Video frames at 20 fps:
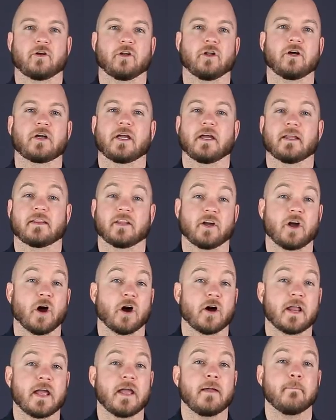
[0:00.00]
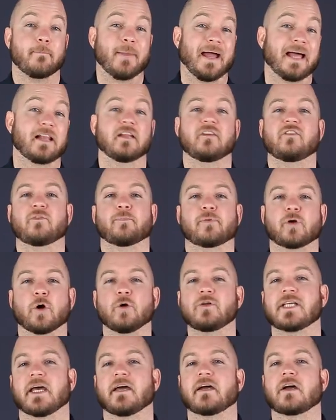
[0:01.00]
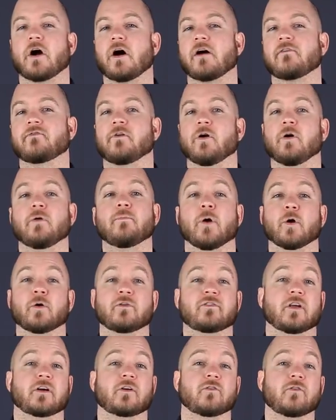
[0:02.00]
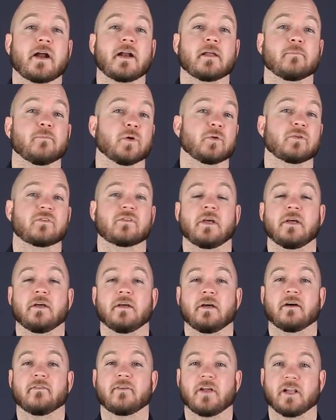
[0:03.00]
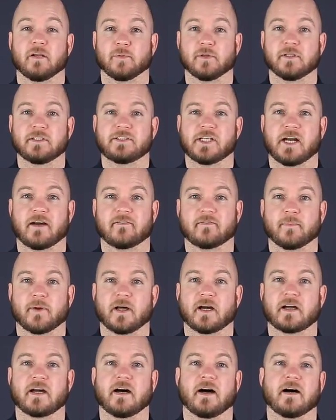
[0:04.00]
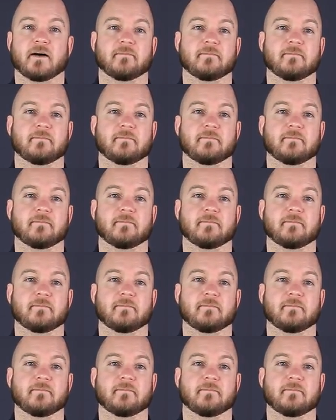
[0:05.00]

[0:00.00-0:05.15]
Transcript: look at the Gaerne Balance Pro-Tech off-road motorcycle riding boots, available at Jafrum.com.